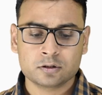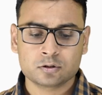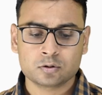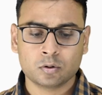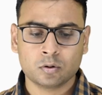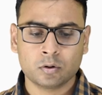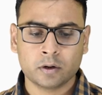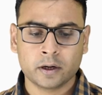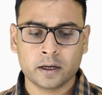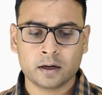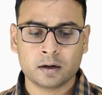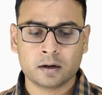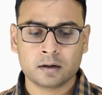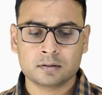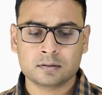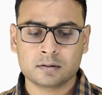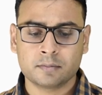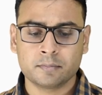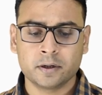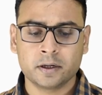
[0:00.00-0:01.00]
So here are
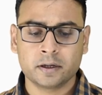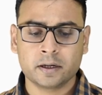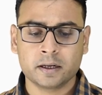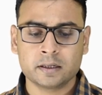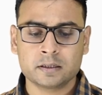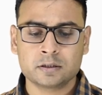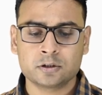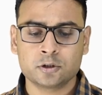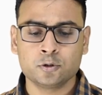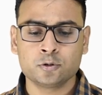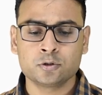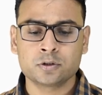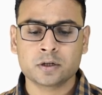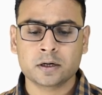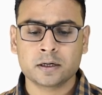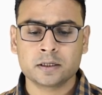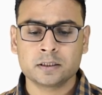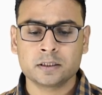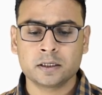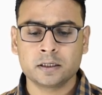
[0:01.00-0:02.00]
some details.
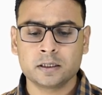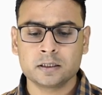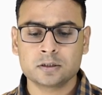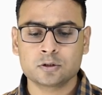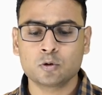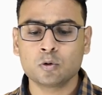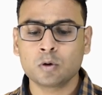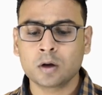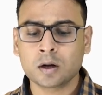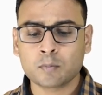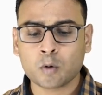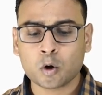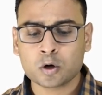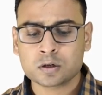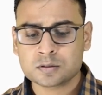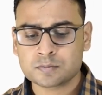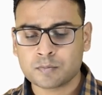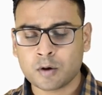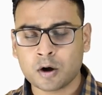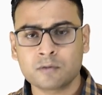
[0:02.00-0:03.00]
User agent is Googlebot
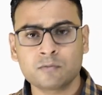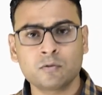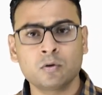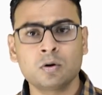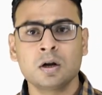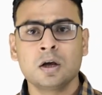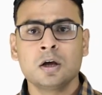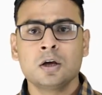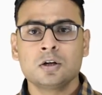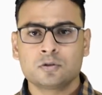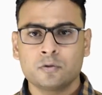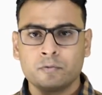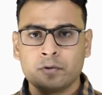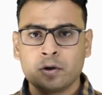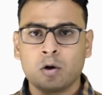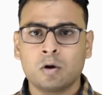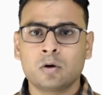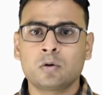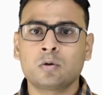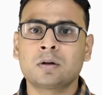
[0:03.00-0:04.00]
smartphone. So we
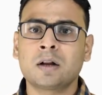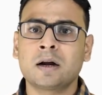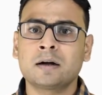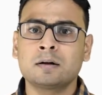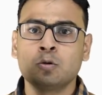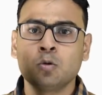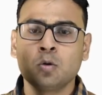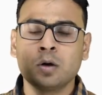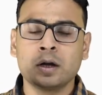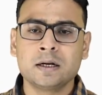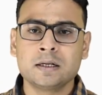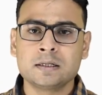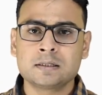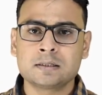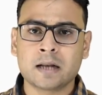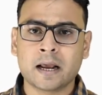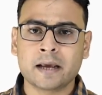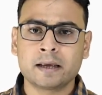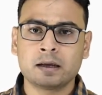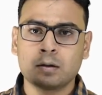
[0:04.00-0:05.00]
all know that Google is
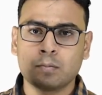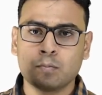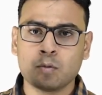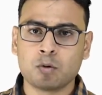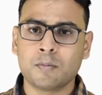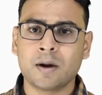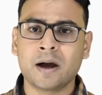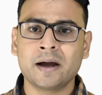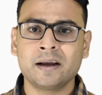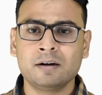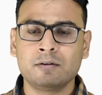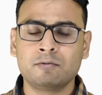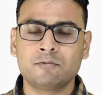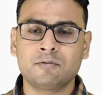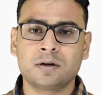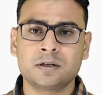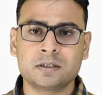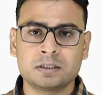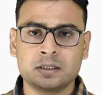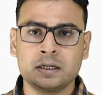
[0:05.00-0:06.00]
like mobile
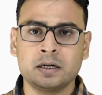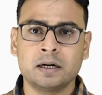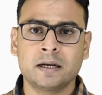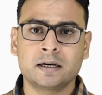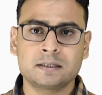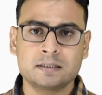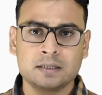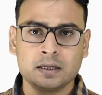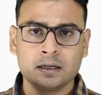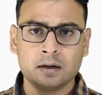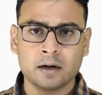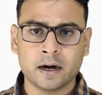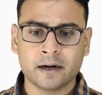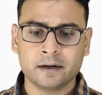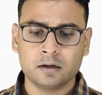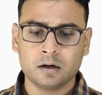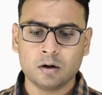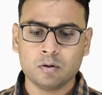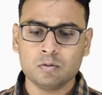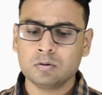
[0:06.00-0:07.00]
first indexing right
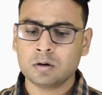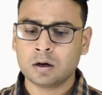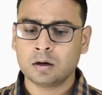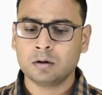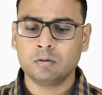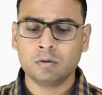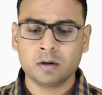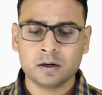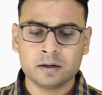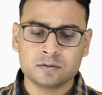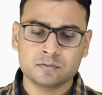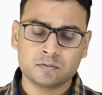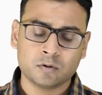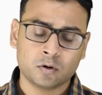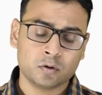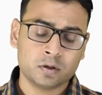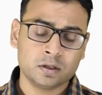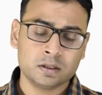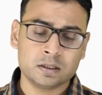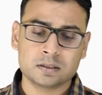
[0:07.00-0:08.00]
now. Google is
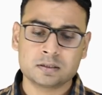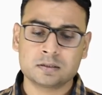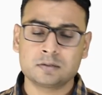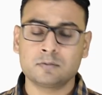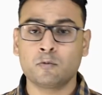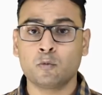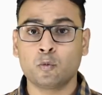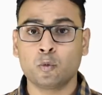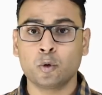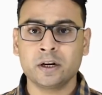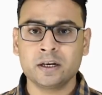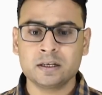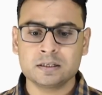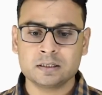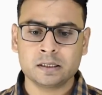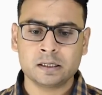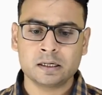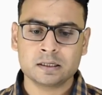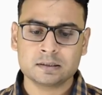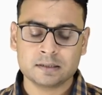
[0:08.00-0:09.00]
following this very
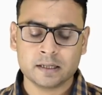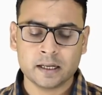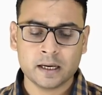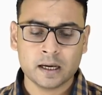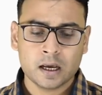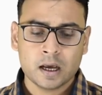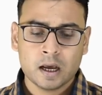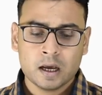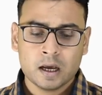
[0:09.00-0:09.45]
seriously.